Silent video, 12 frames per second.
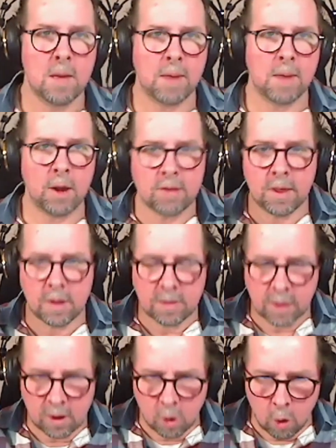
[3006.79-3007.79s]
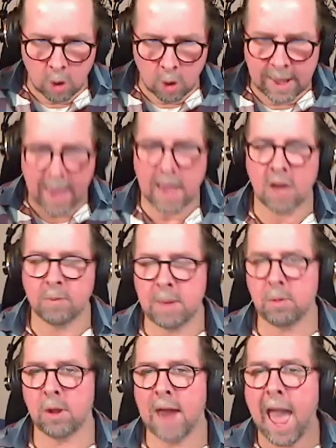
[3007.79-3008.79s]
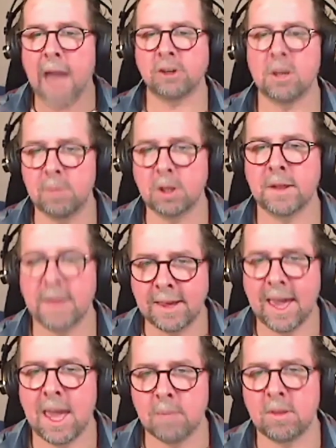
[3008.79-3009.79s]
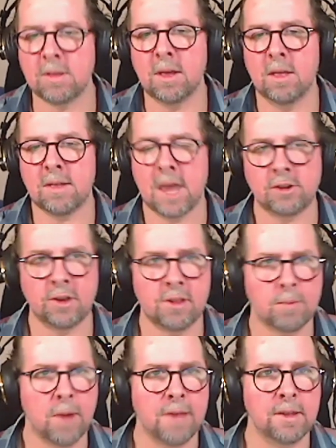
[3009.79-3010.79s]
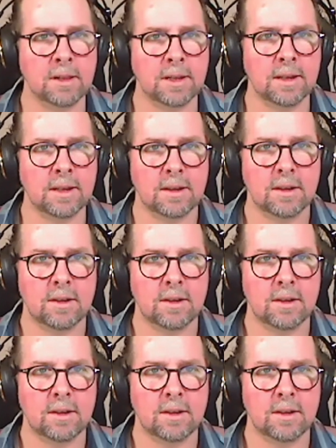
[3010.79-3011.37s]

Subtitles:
But I would say the core gang of people that are actually building the game is actually surprisingly